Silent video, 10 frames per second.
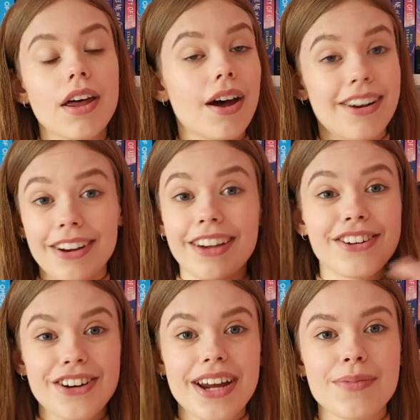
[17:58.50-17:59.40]
um,
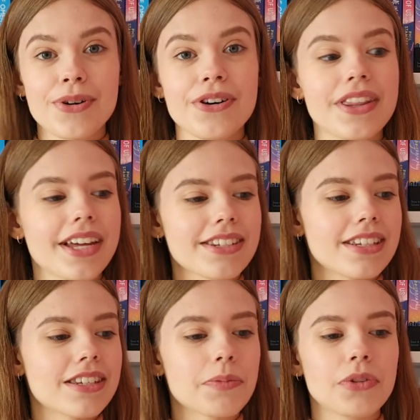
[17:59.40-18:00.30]
incredible and that's
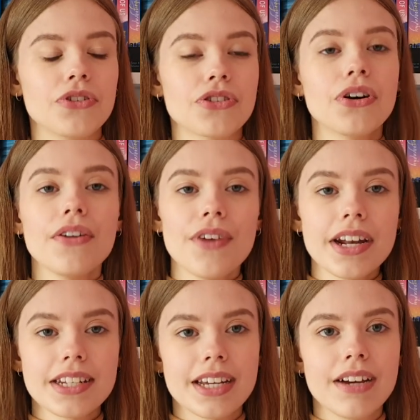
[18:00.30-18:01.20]
as someone who's not a fan
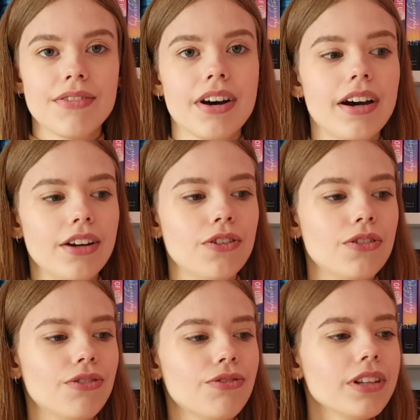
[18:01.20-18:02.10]
of sci-fi
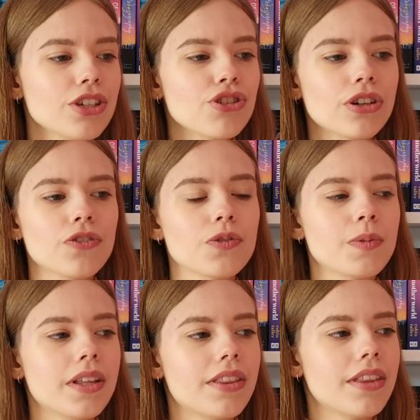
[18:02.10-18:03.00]
who really struggles
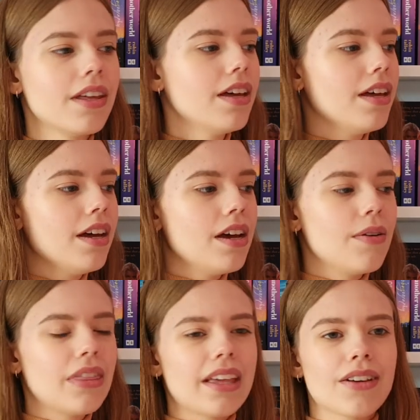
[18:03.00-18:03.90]
with
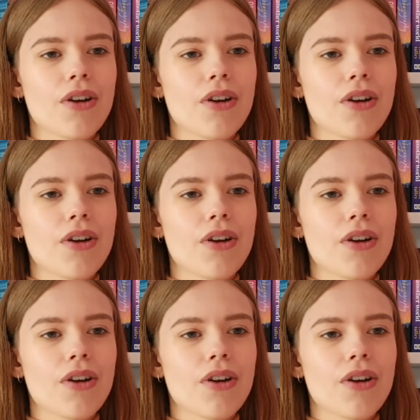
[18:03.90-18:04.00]
like